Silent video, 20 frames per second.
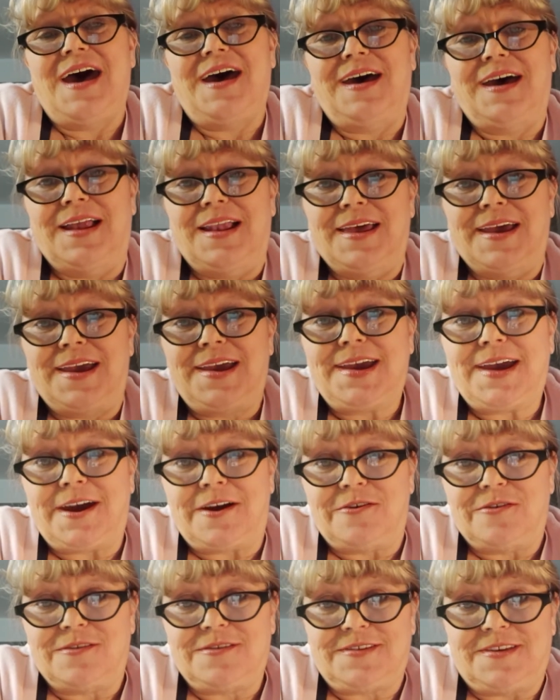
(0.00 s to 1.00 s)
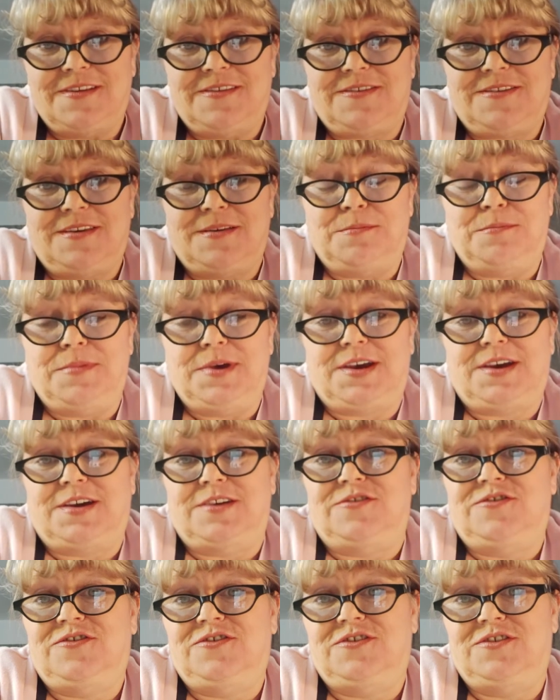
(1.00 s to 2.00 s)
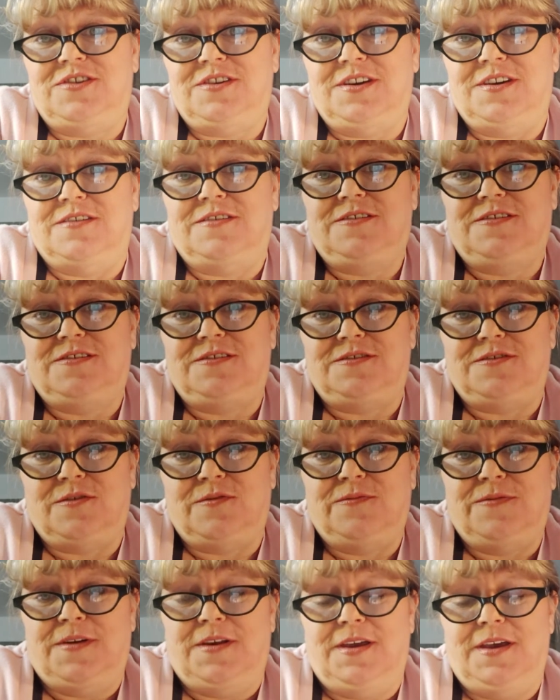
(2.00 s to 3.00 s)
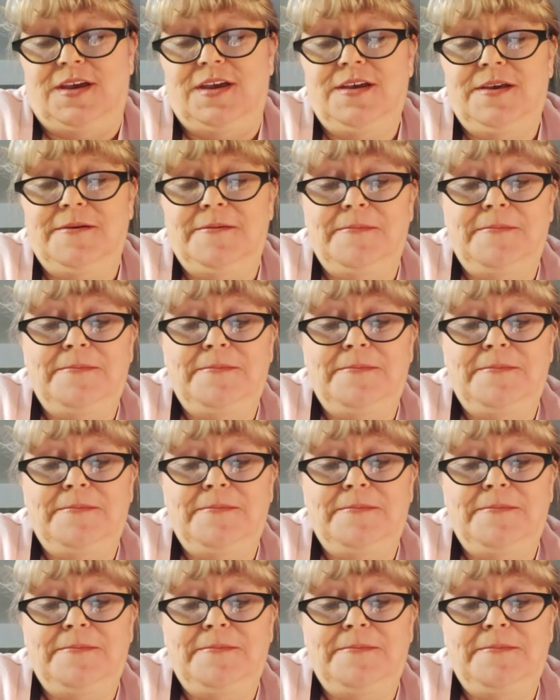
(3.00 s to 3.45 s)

I like Carol Tinson because she is so funny.